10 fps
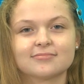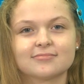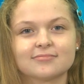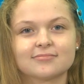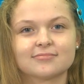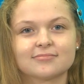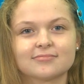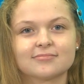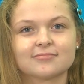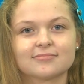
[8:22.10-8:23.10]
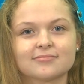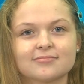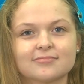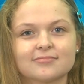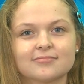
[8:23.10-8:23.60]

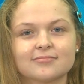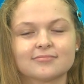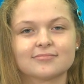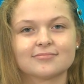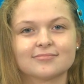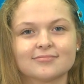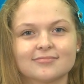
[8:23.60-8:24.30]
(not speaking)